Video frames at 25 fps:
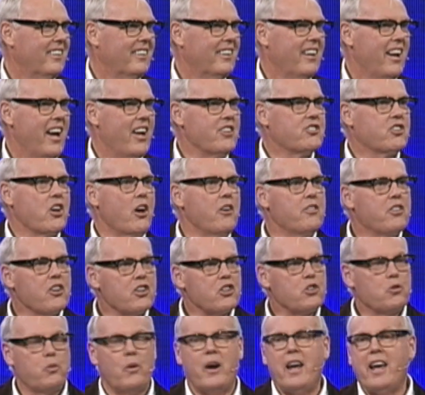And so this
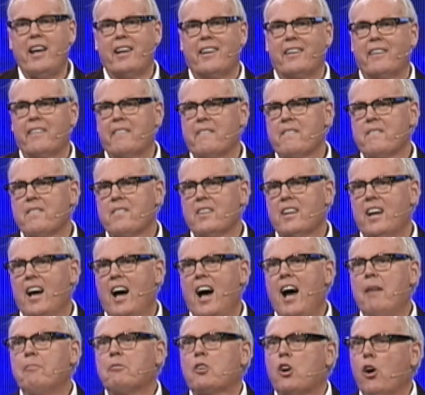week,
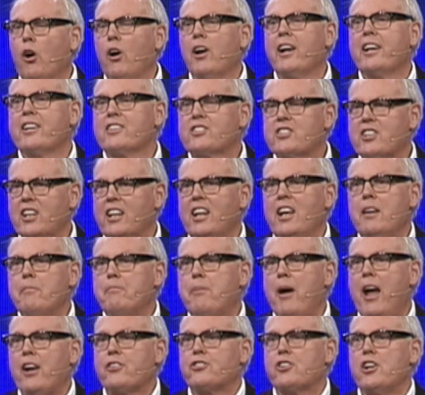I'm calling City
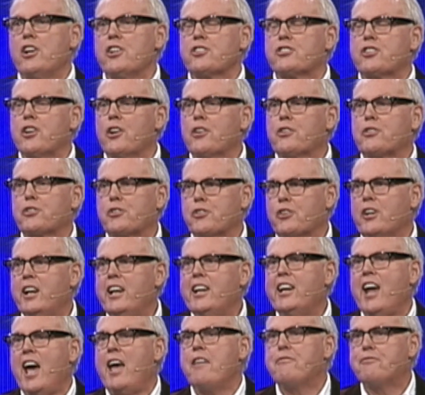Impact Church to a
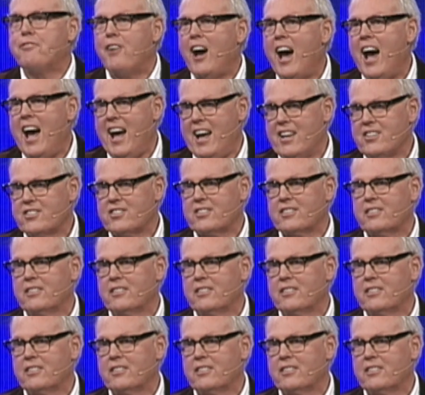3-day fast,